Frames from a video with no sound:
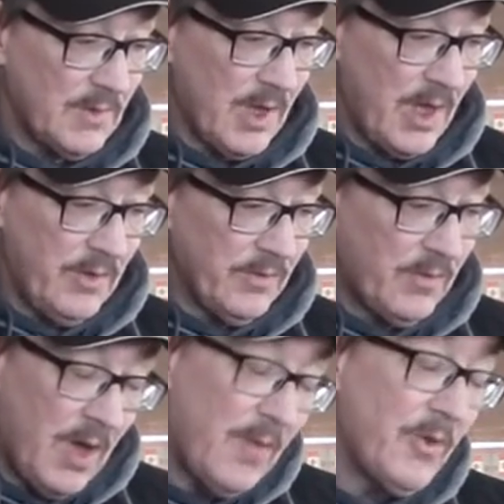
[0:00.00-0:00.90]
I don't
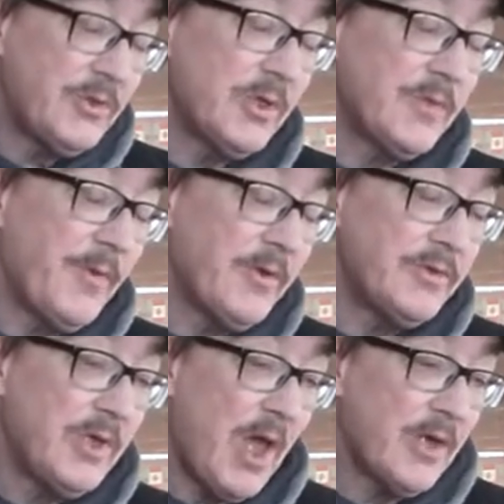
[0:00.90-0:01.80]
know how much experience
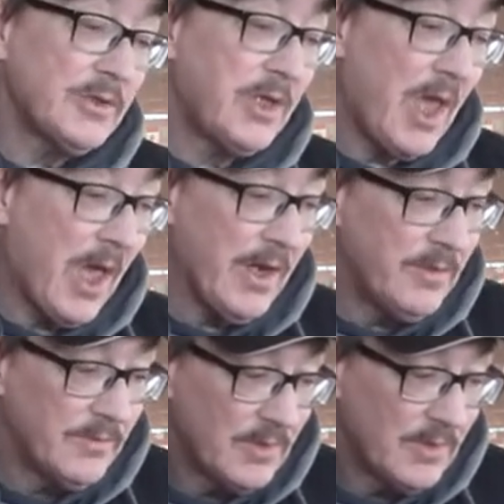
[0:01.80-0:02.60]
she actually had,